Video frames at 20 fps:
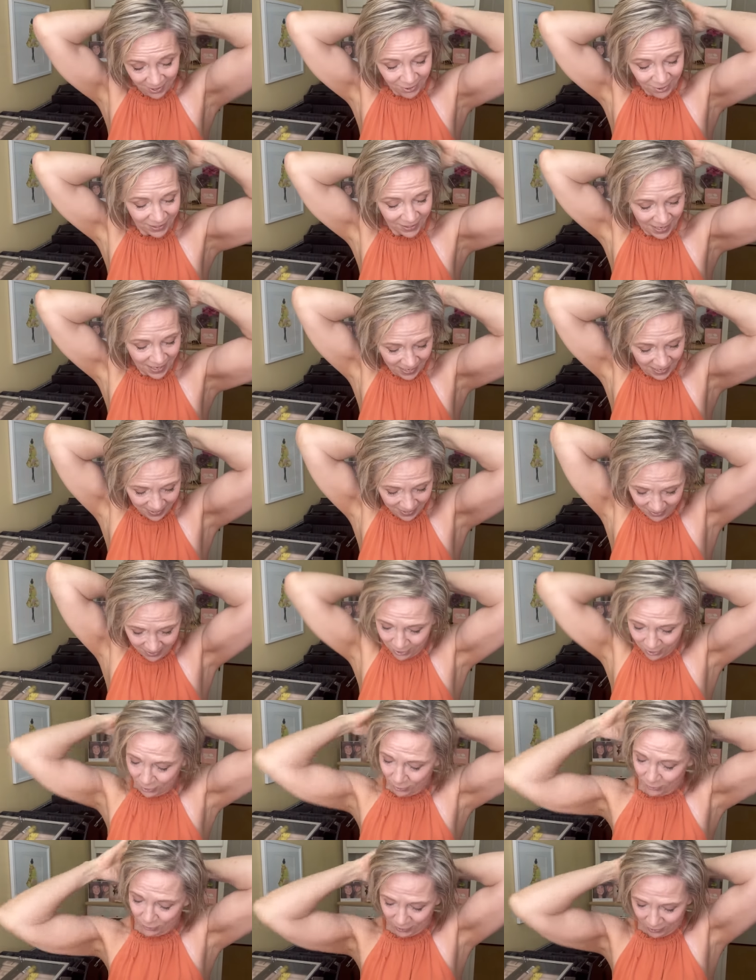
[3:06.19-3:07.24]
They're saying
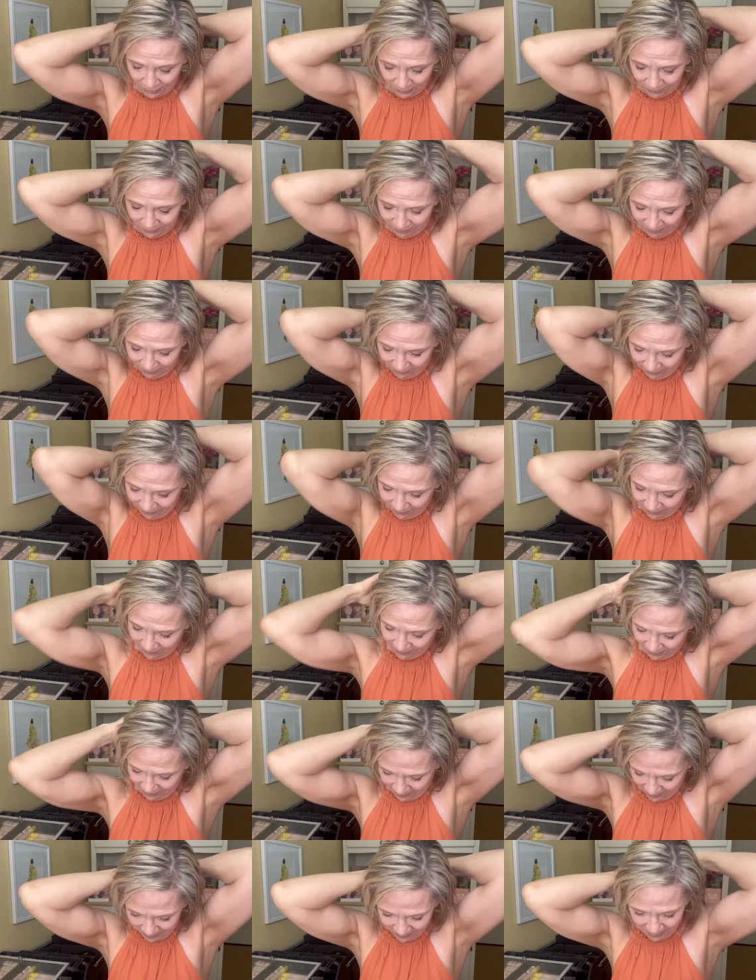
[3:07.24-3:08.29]
use
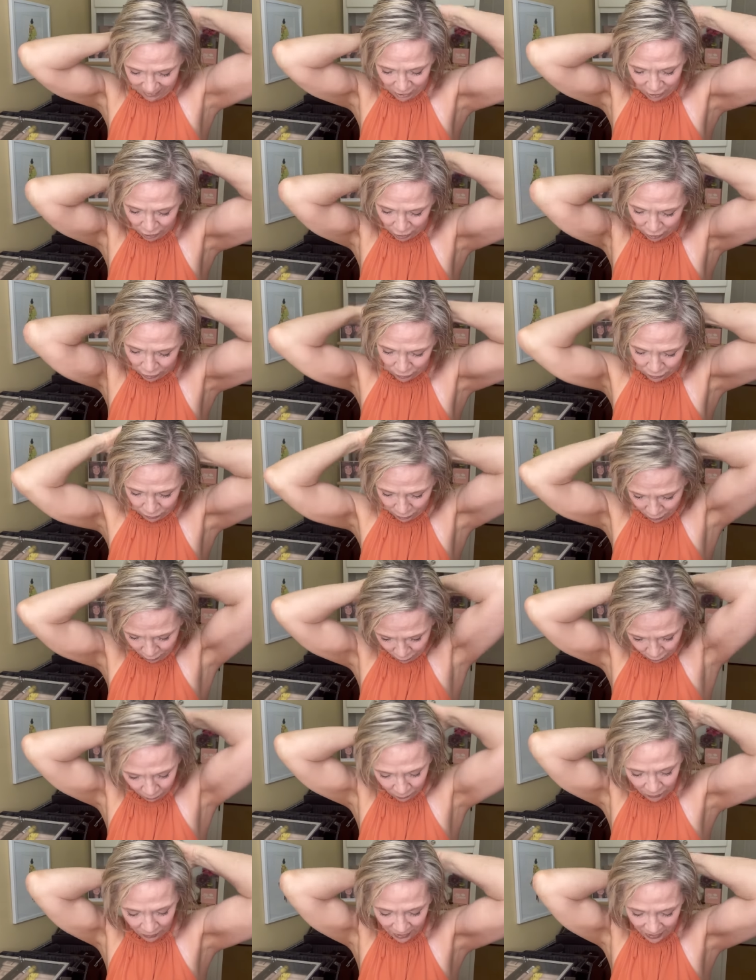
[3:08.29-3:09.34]
two to
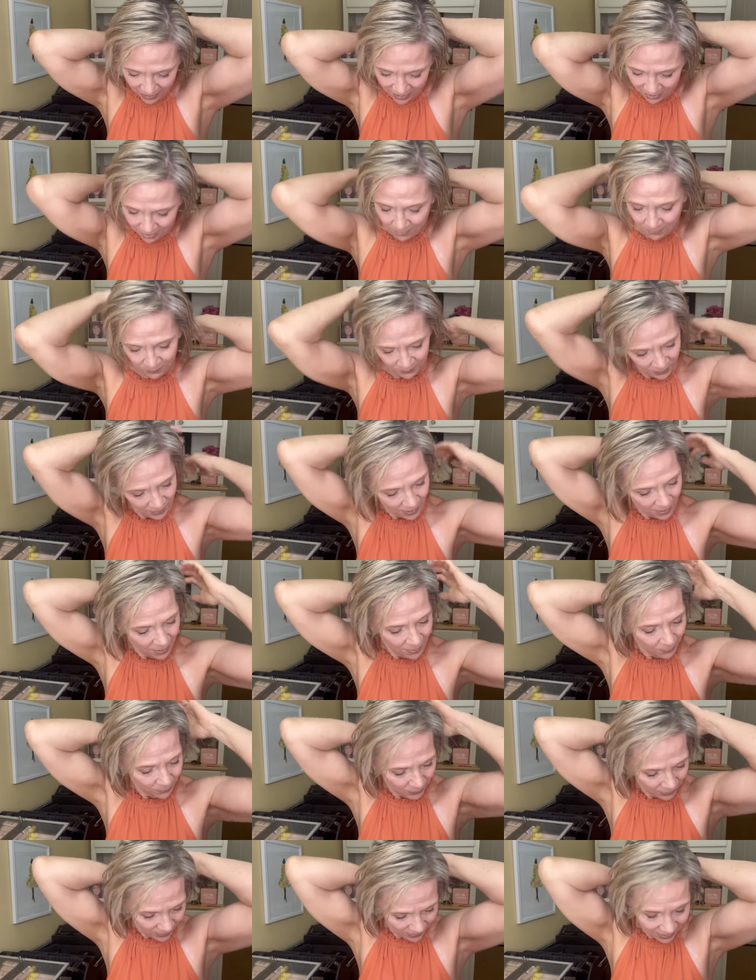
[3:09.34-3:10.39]
three,
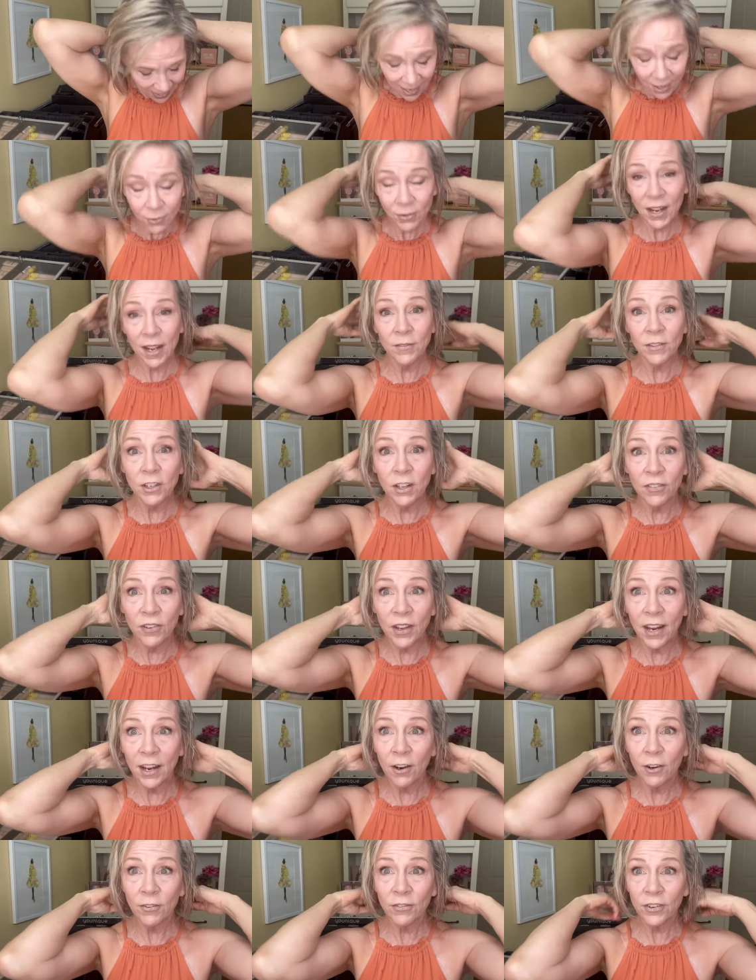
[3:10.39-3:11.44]
but I don't have enough
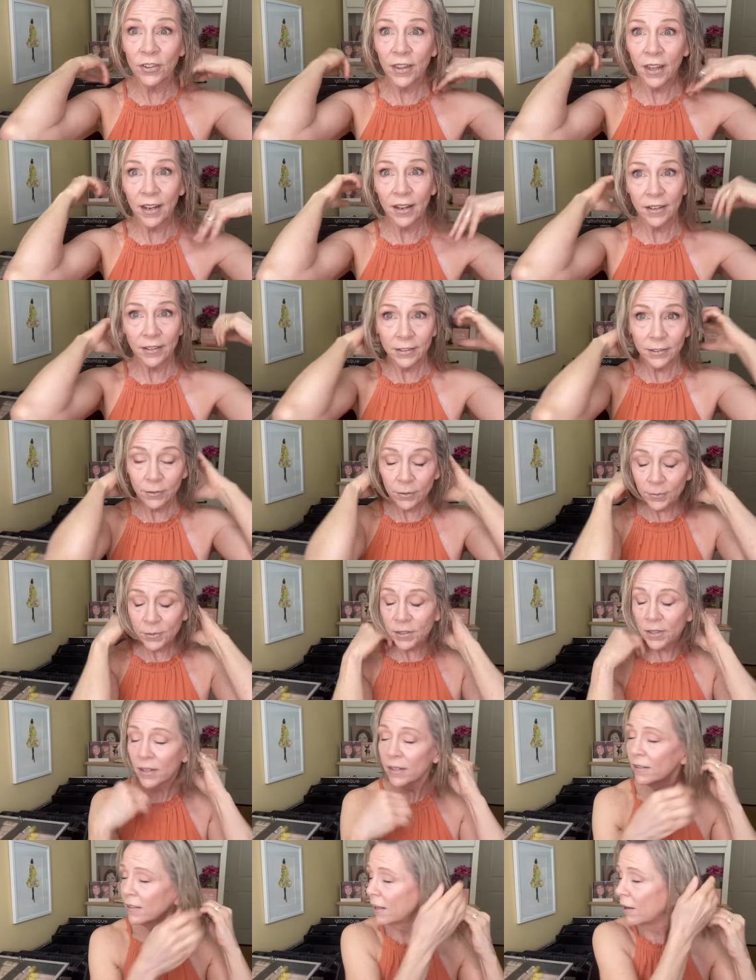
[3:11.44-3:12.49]
hair for that. You know what I'm
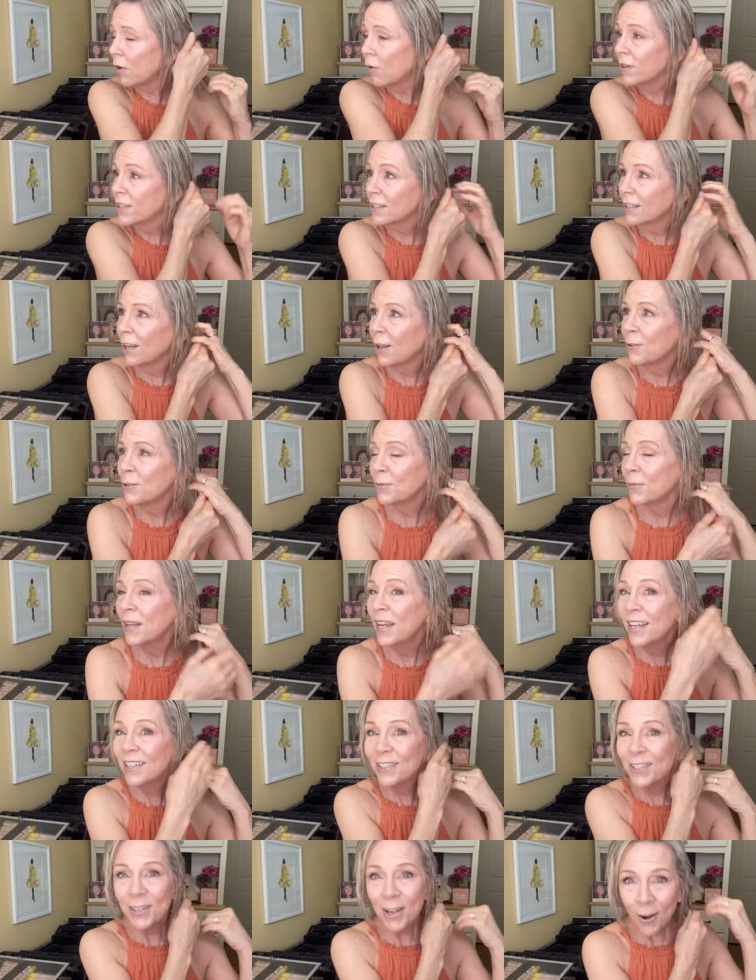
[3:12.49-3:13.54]
saying? I always close. Do
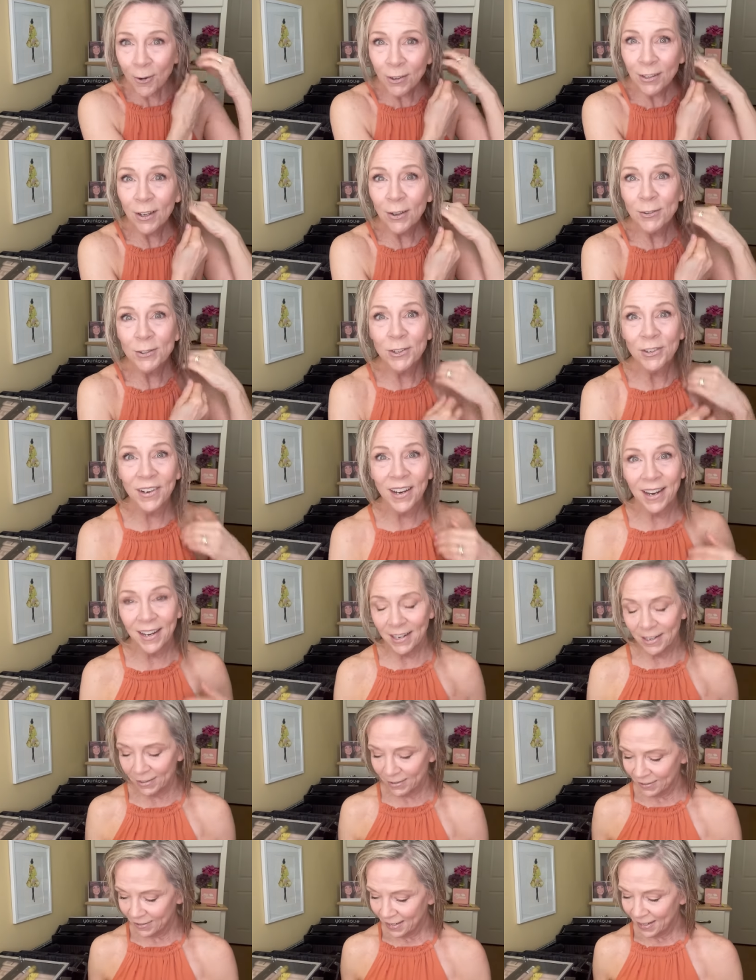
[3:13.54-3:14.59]
y'all close your
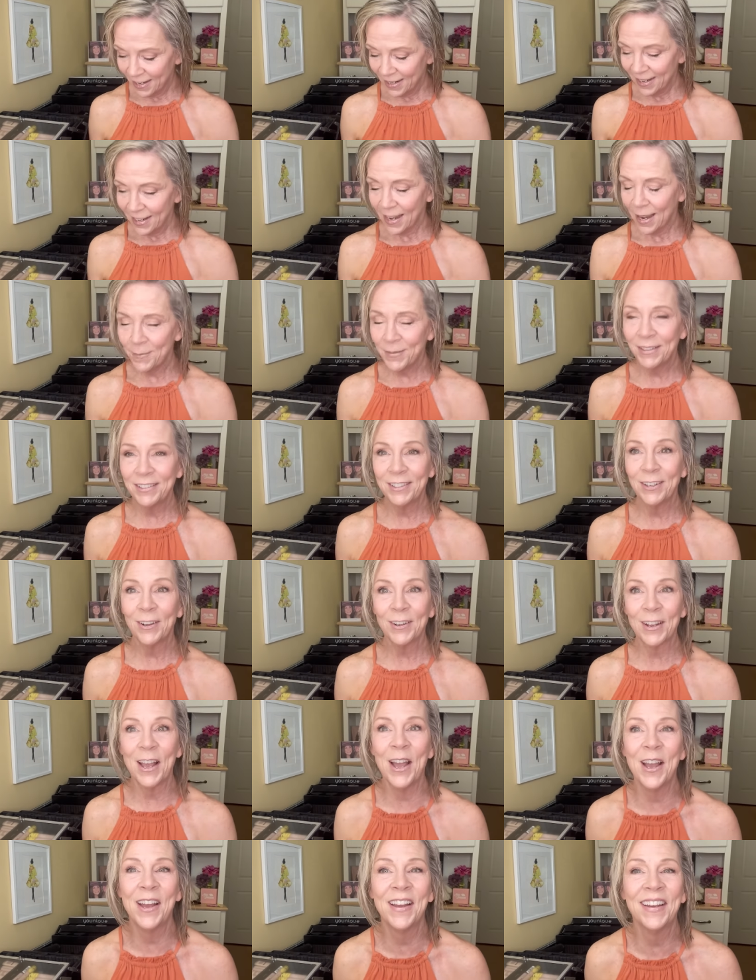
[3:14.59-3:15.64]
hair? I mean, don't...
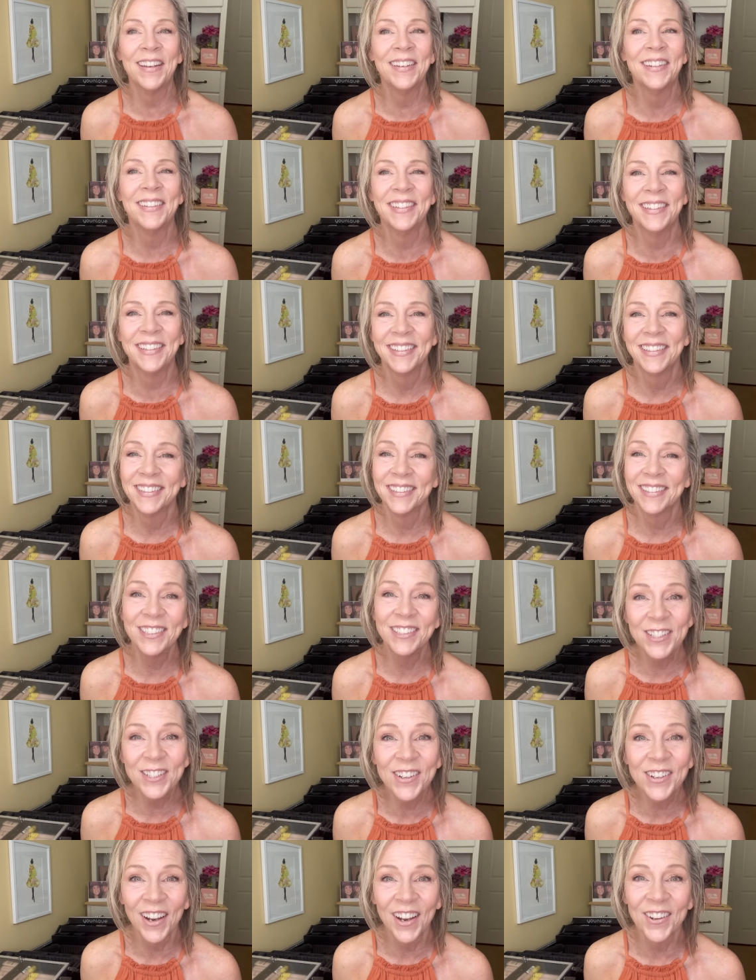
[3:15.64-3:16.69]
Do
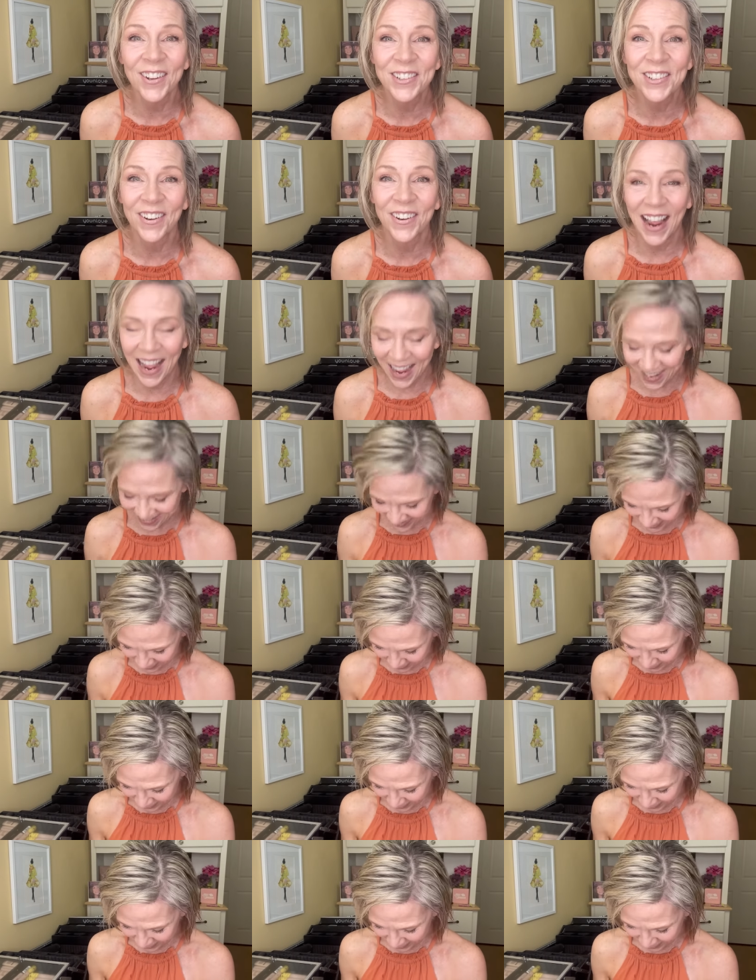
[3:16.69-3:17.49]
you close your eyes?